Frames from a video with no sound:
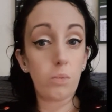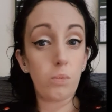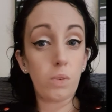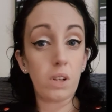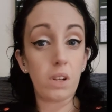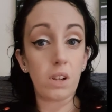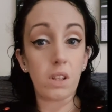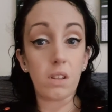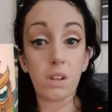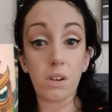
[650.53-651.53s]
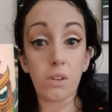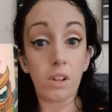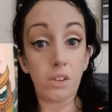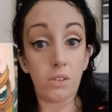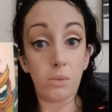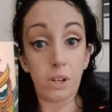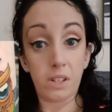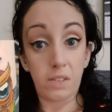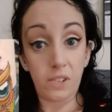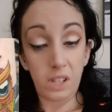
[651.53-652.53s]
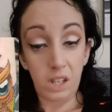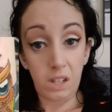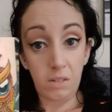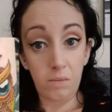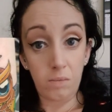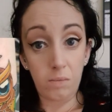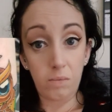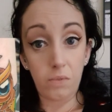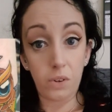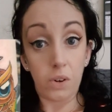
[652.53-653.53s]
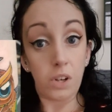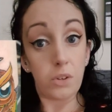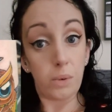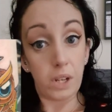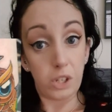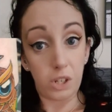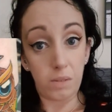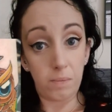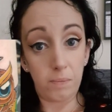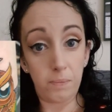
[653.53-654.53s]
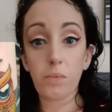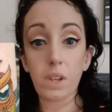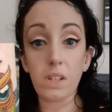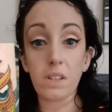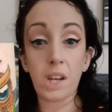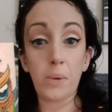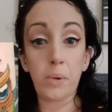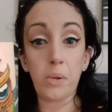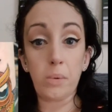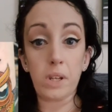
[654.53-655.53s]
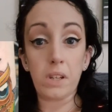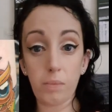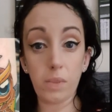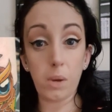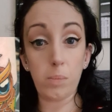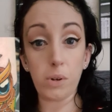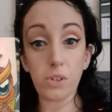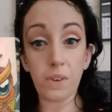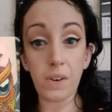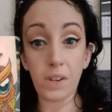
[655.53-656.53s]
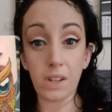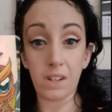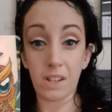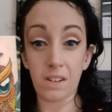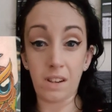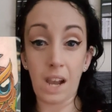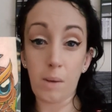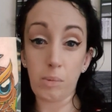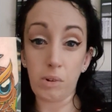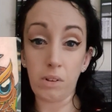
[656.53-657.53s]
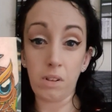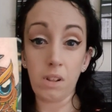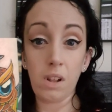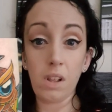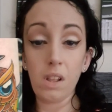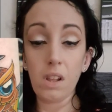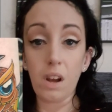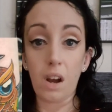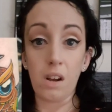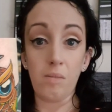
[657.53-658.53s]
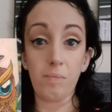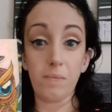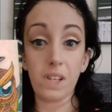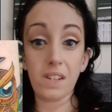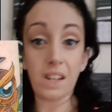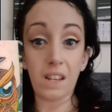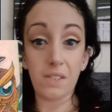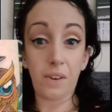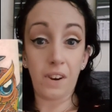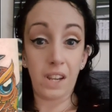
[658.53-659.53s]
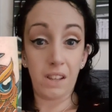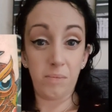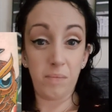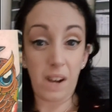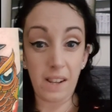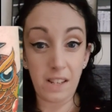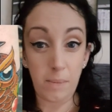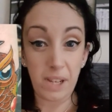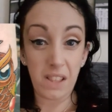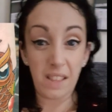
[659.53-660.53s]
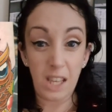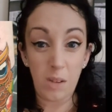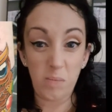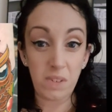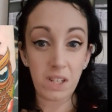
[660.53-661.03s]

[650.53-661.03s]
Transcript: when did I got that done 2017 for graduation. It's now all with books around it and an apple. You can tell it's very academic themed.